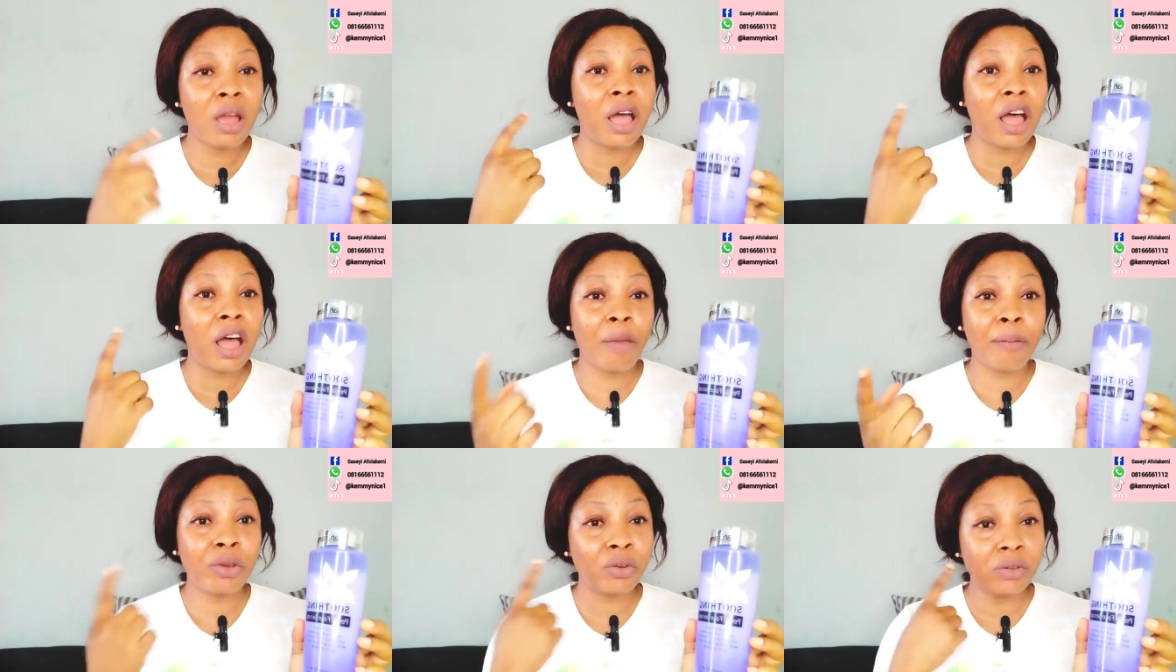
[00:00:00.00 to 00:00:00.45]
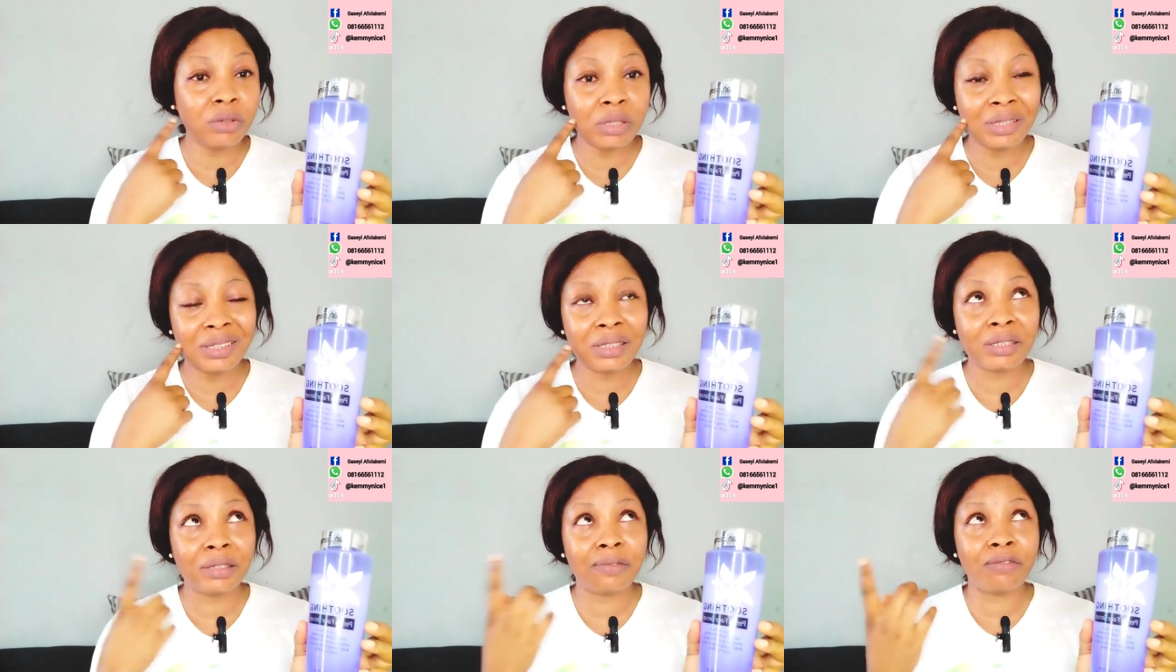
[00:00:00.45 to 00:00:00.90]
I've been using
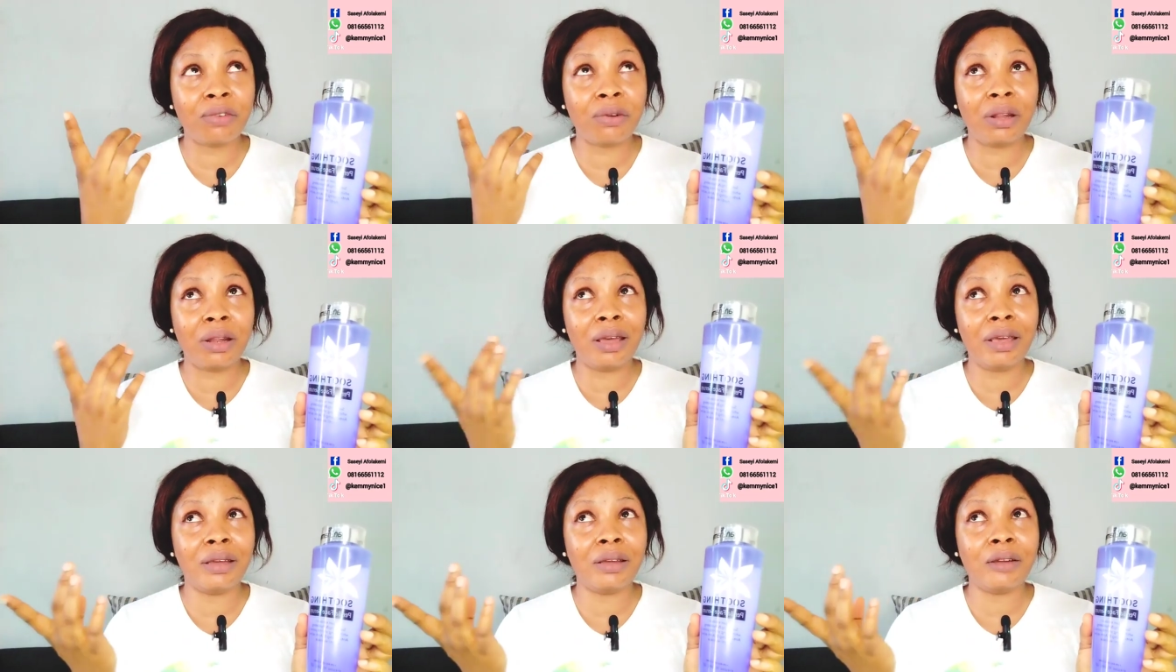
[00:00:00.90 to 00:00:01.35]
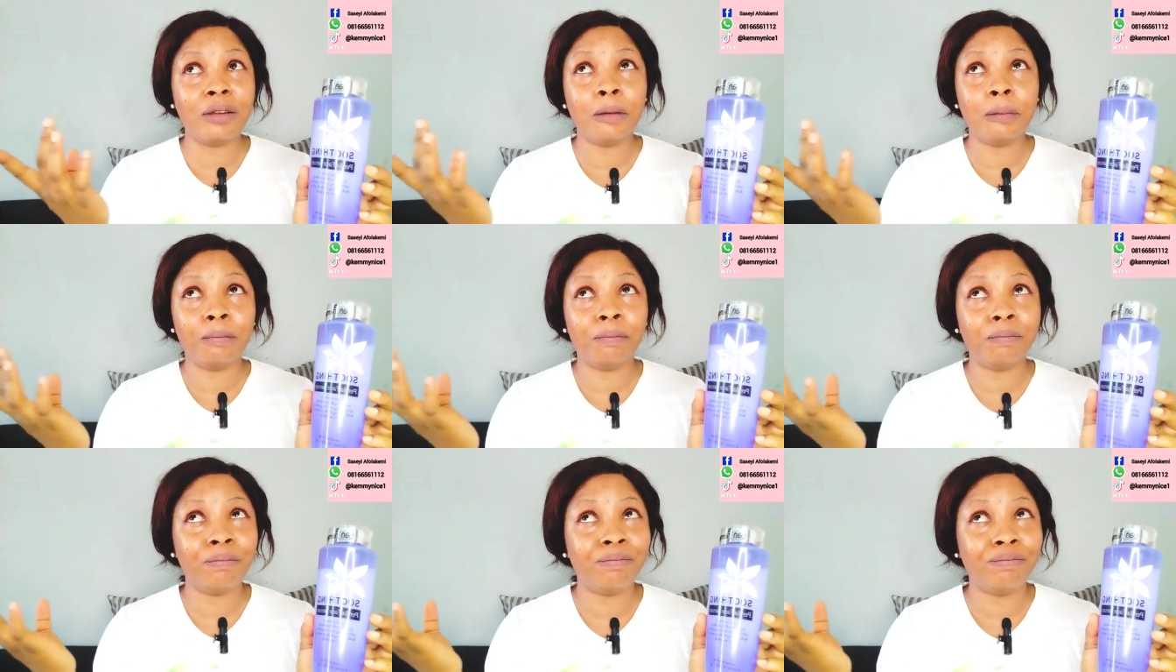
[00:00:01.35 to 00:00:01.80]
this for like
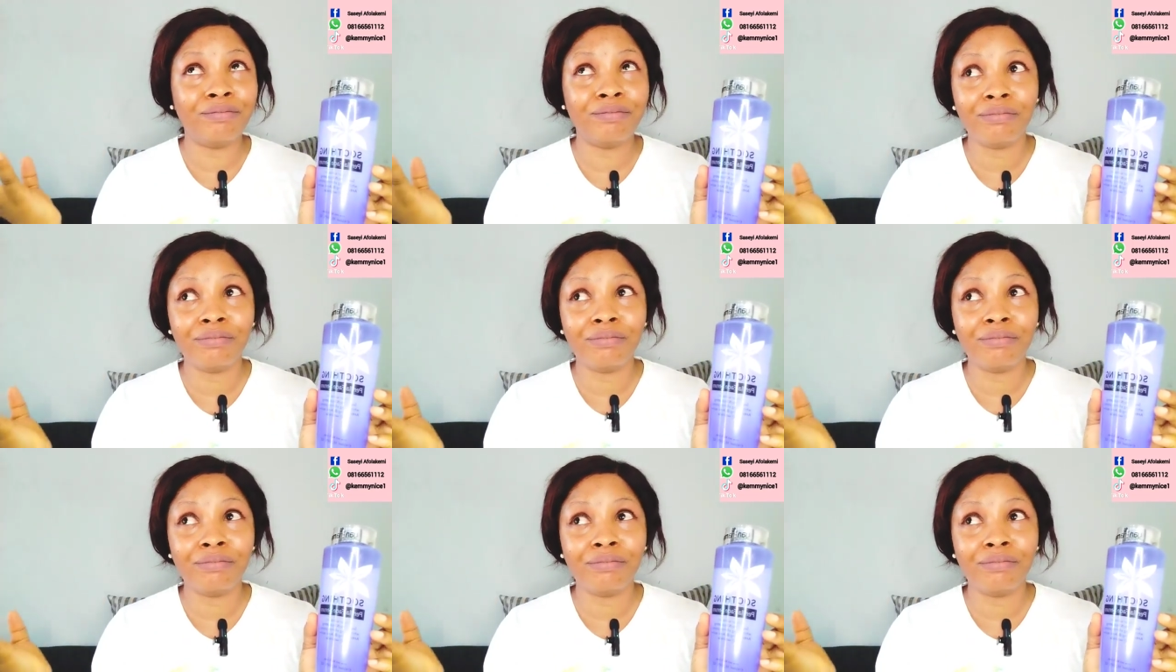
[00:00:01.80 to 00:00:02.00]
um,